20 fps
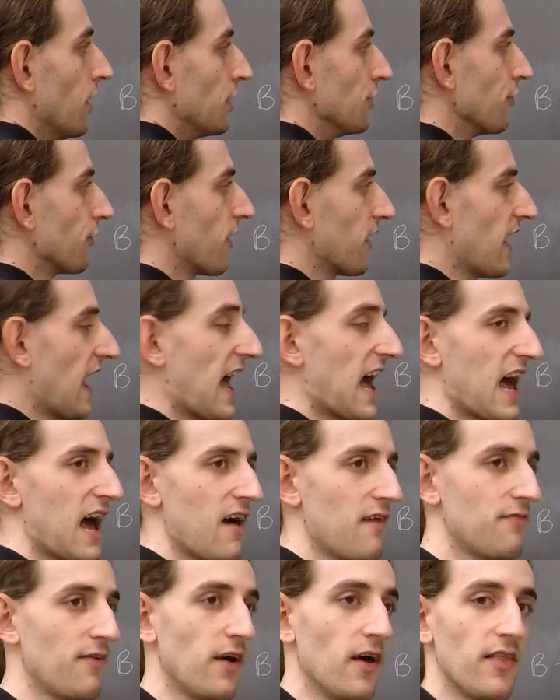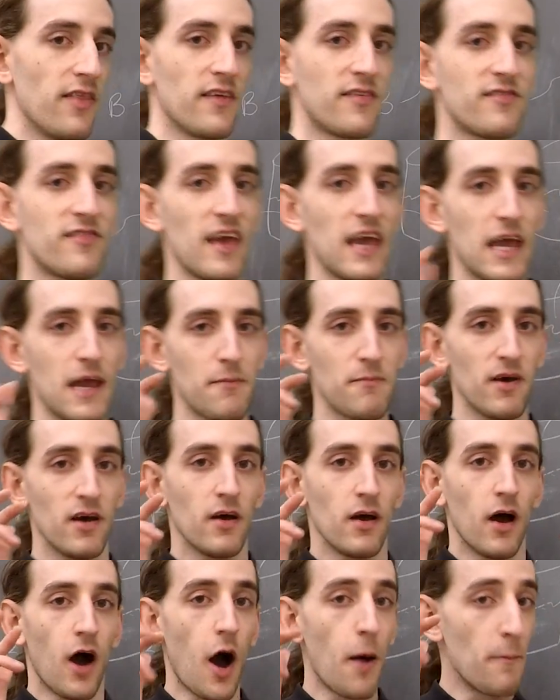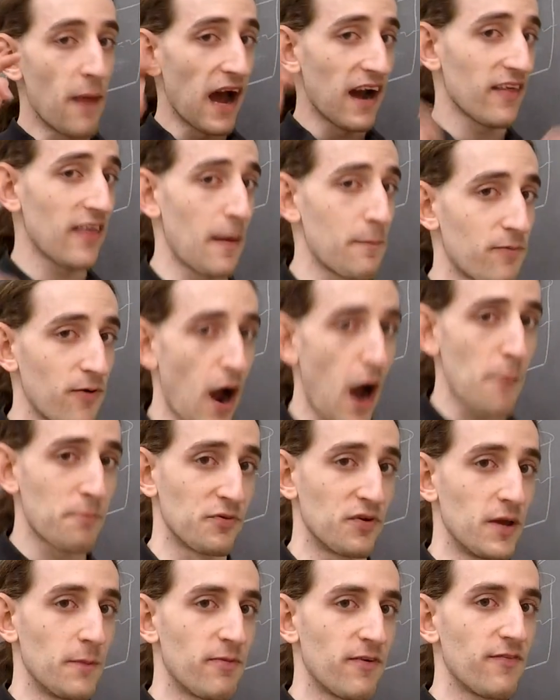you're going to have the same amount of that property,